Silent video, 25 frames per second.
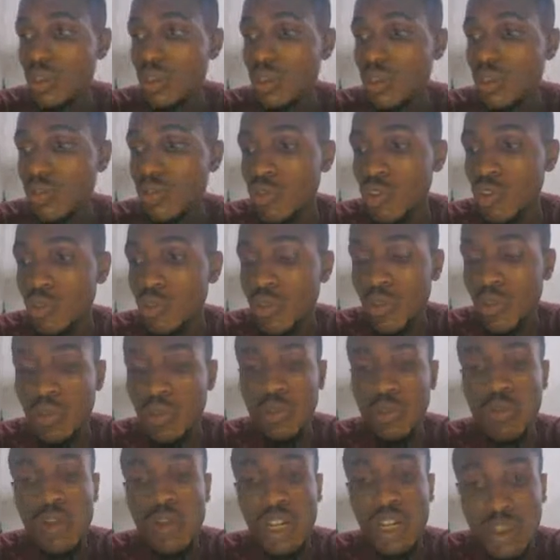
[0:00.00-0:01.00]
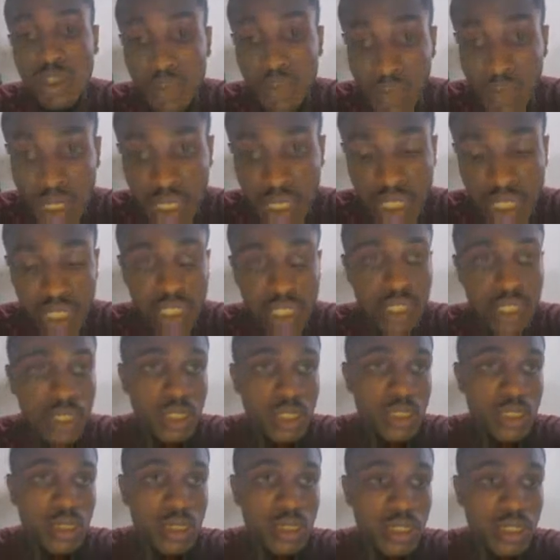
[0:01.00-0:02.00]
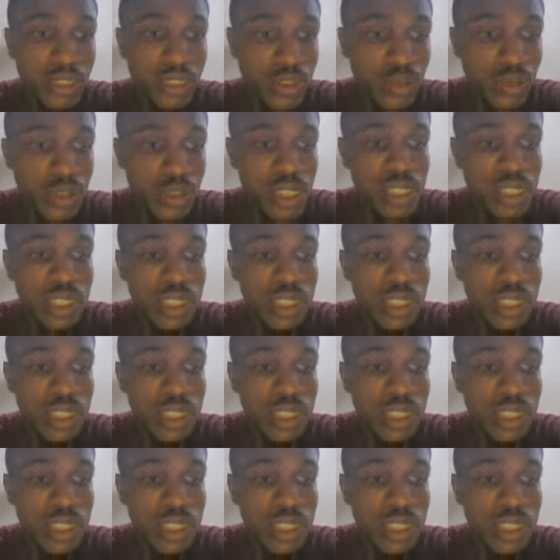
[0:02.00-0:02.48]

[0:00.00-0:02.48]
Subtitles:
for people who aren't based in the US,